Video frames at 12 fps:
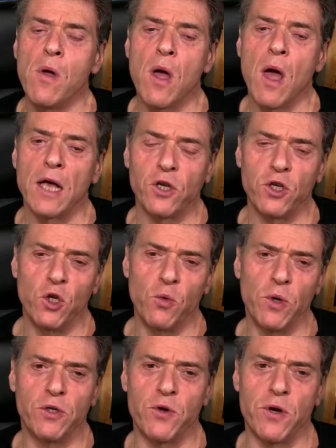So you
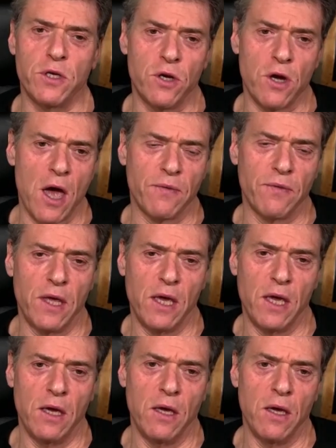would reject
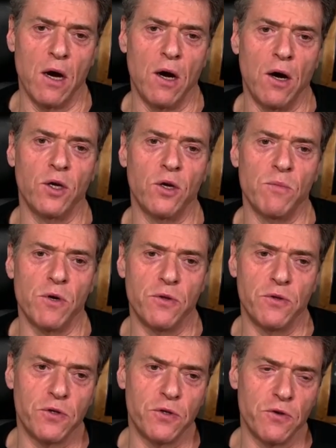the
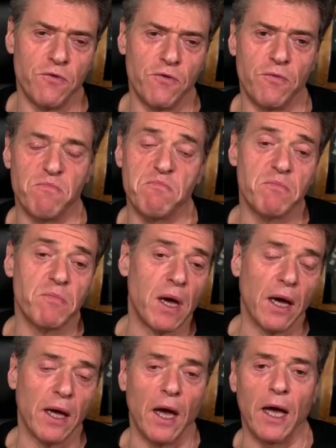arguments of,
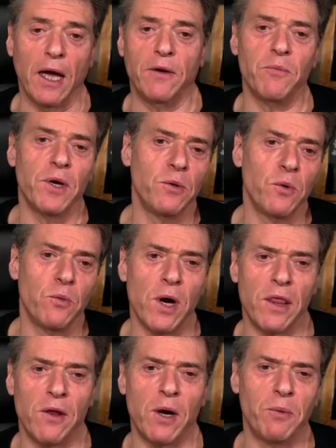I don't know
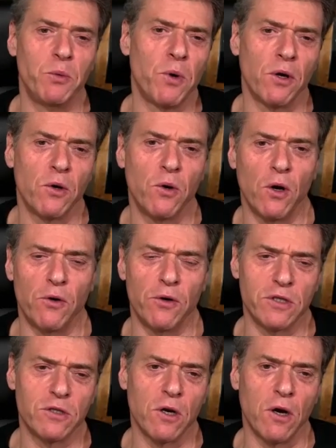whether I would want to call her
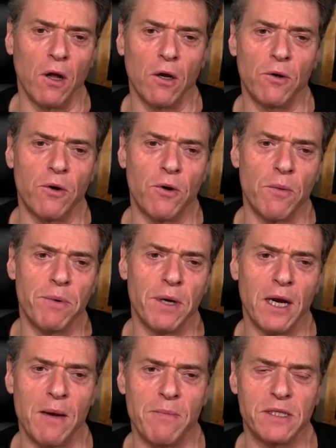a scholar or a
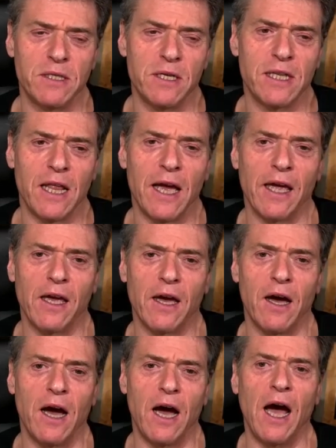polemicist, like
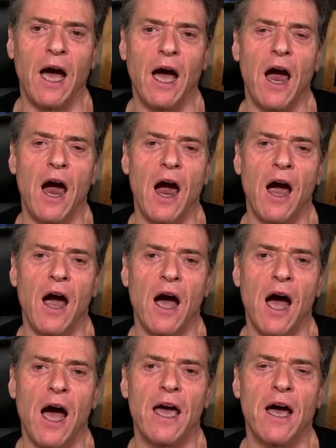
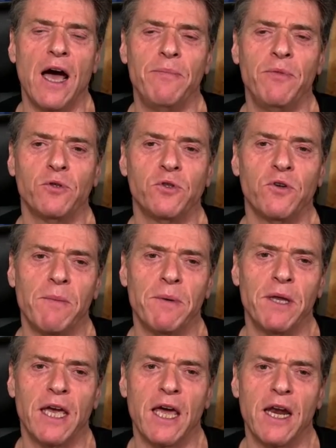I'm not sure if I'm
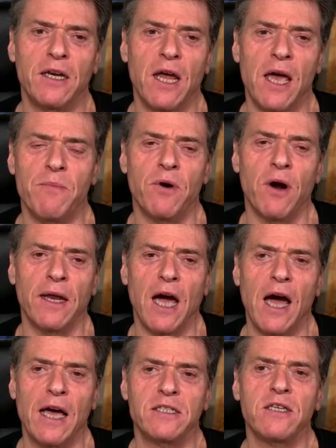going to get a name right.
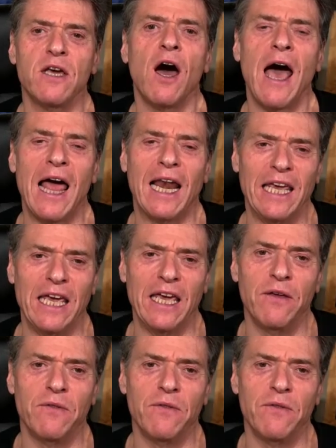Aysa Ali,